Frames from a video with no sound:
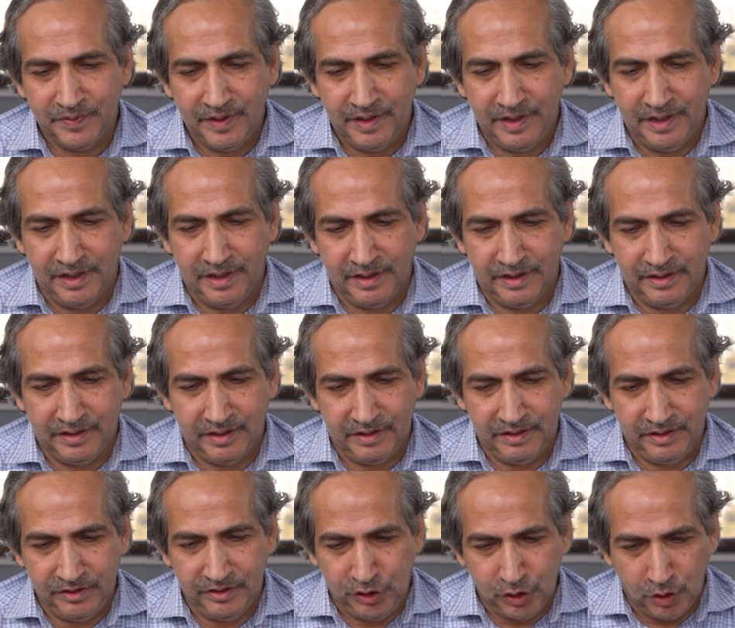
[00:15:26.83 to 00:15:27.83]
uh,
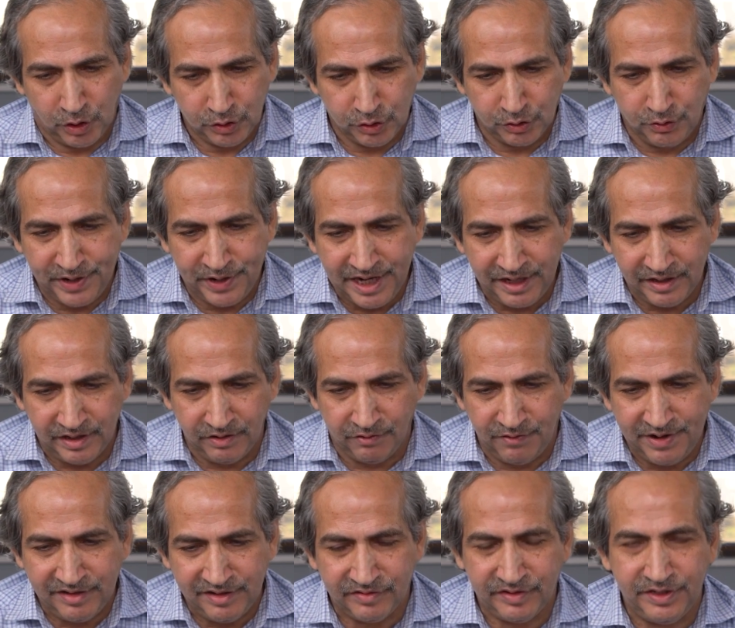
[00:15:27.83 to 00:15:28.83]
George Green,
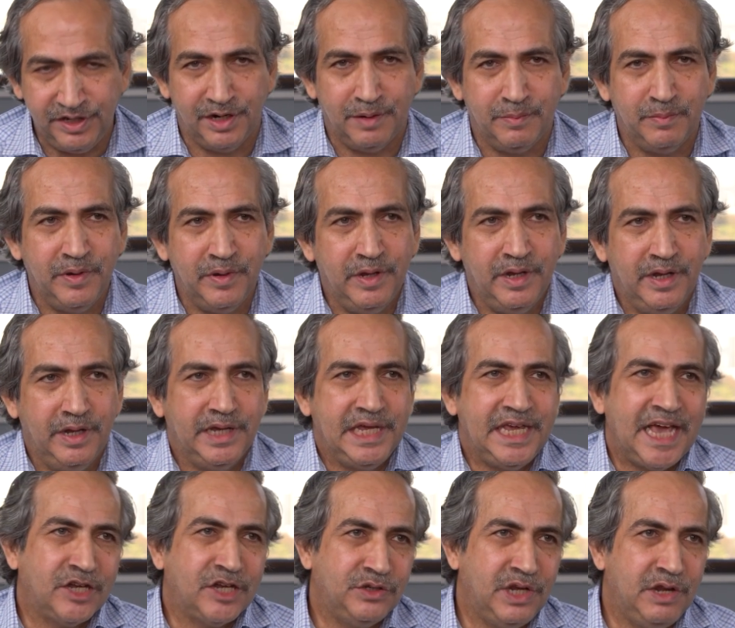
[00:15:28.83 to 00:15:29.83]
Green's theorem, he
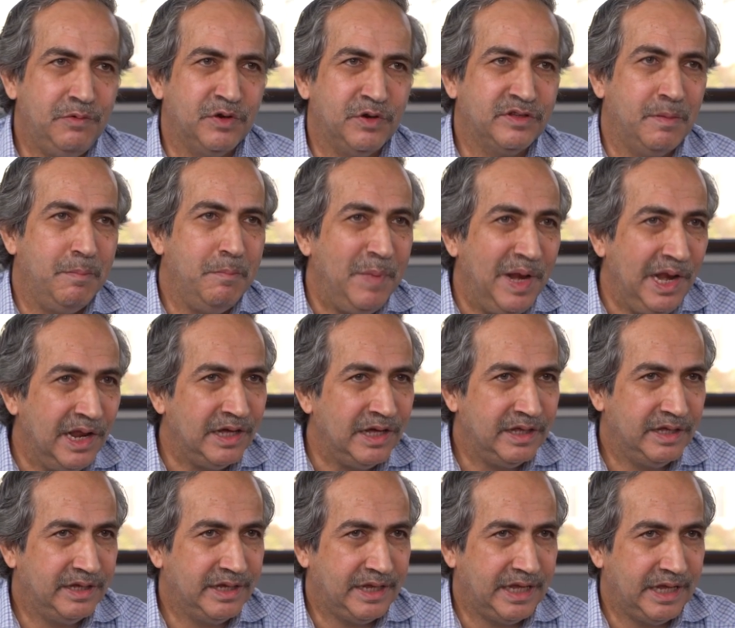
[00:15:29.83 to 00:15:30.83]
actually was a miller.
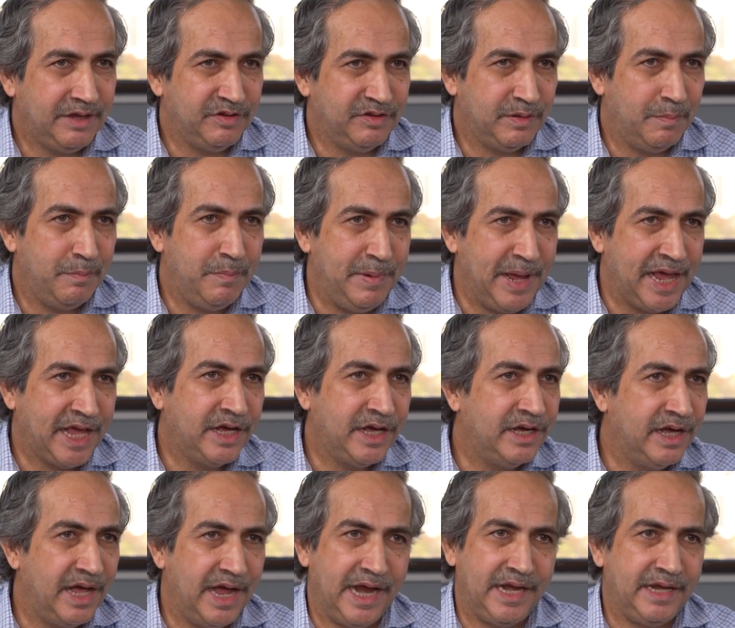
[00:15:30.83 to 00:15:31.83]
He was a
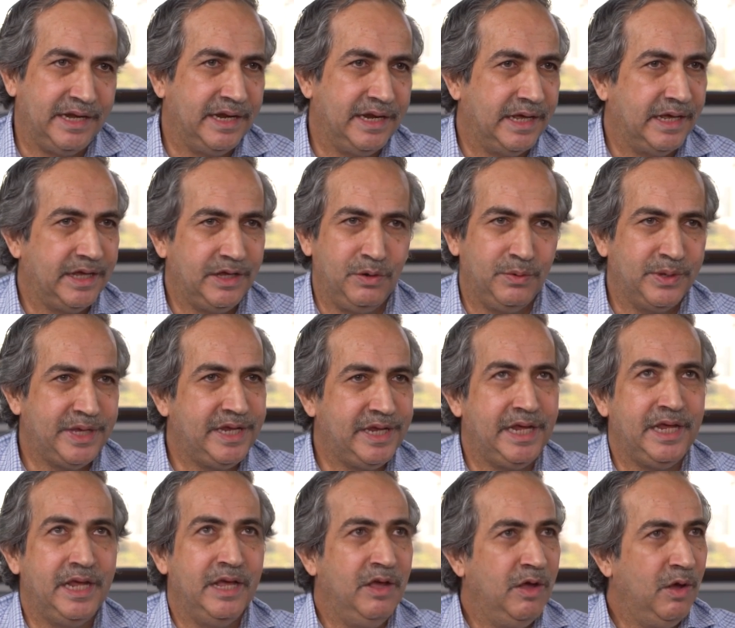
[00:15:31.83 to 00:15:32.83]
baker and you know
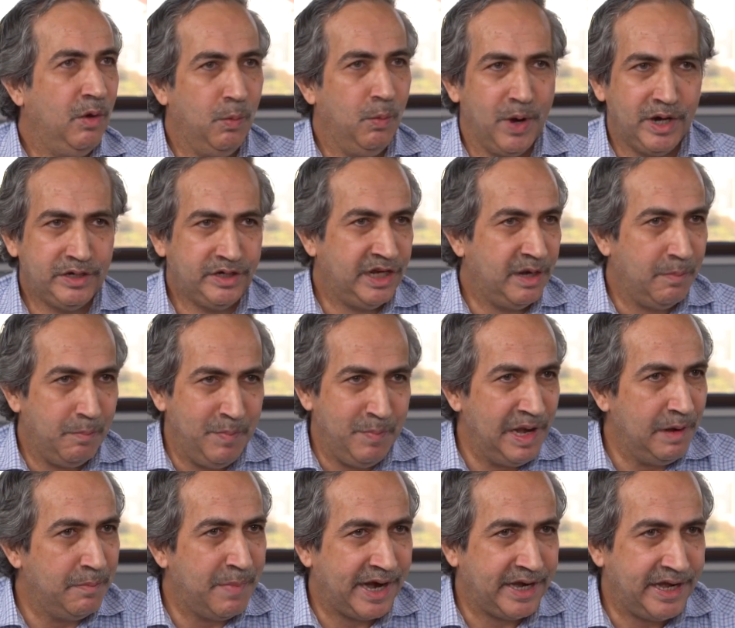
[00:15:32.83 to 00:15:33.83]
he worked in a mill
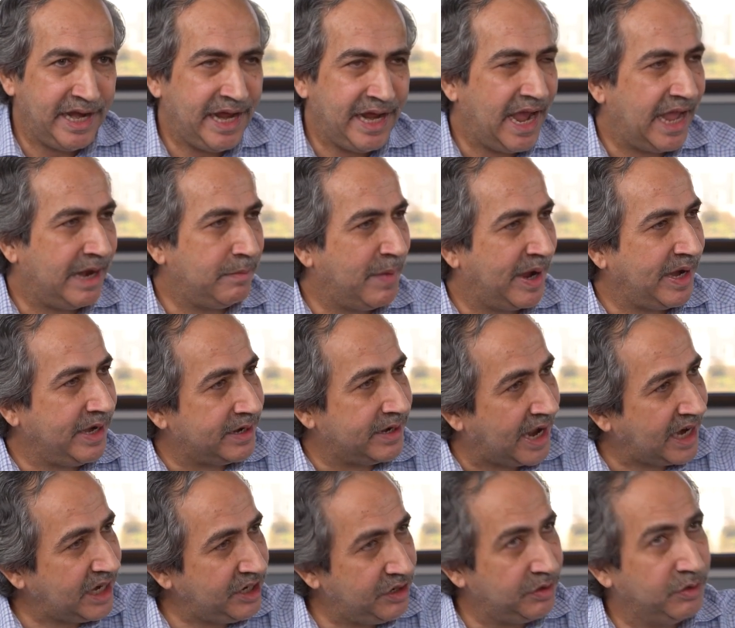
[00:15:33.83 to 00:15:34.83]
by day and by
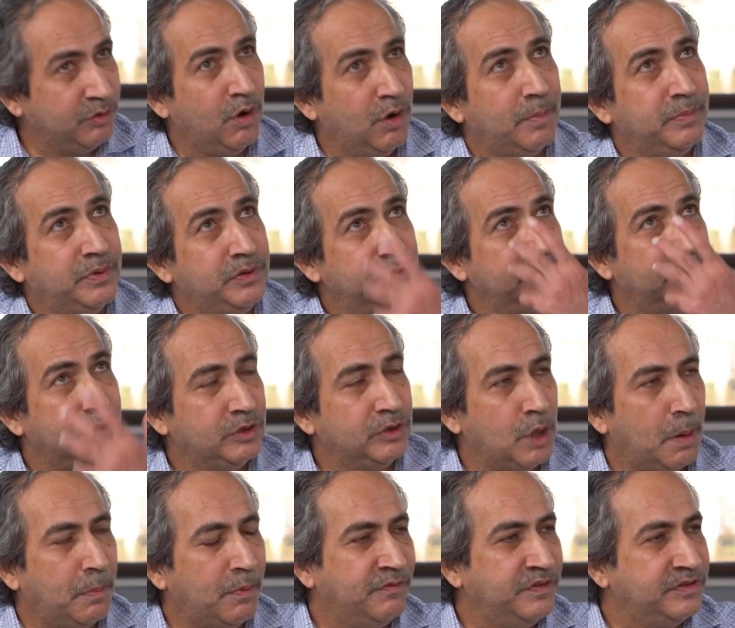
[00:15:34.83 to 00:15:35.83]
night he'd go up to the
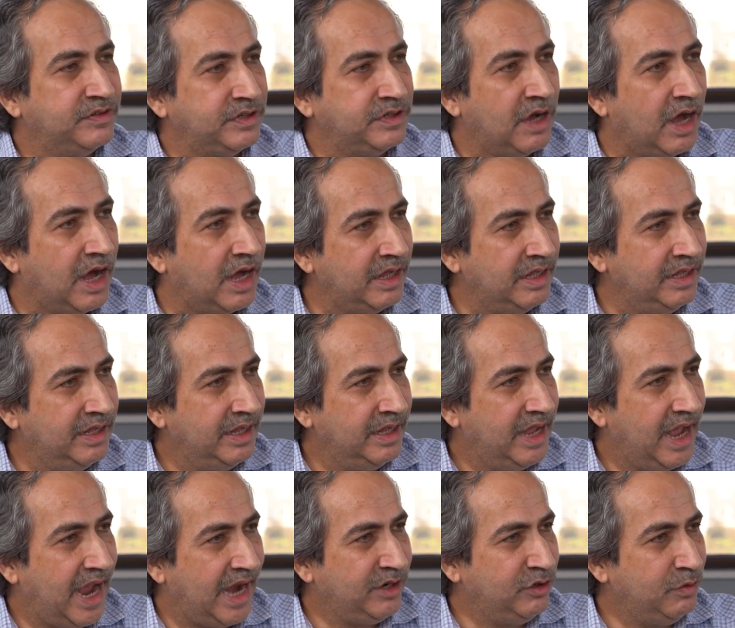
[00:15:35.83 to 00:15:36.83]
top of a star
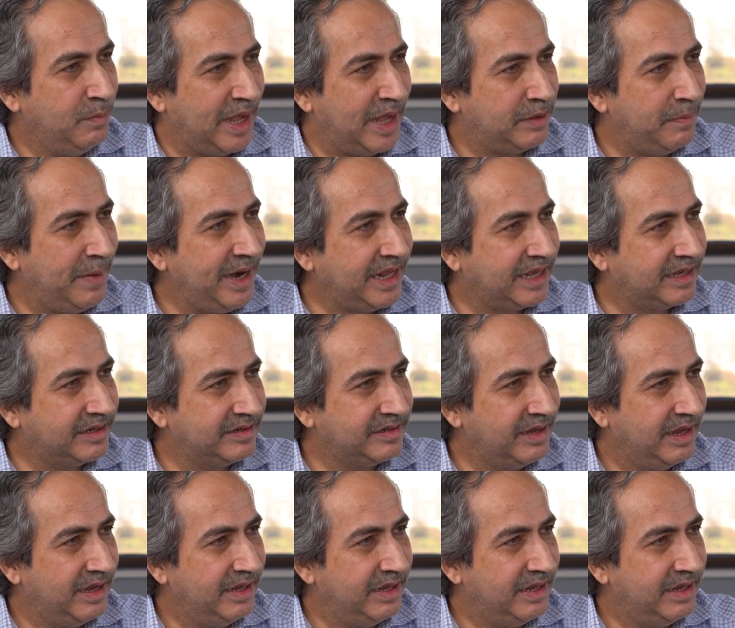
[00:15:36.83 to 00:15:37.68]
and do mathematics.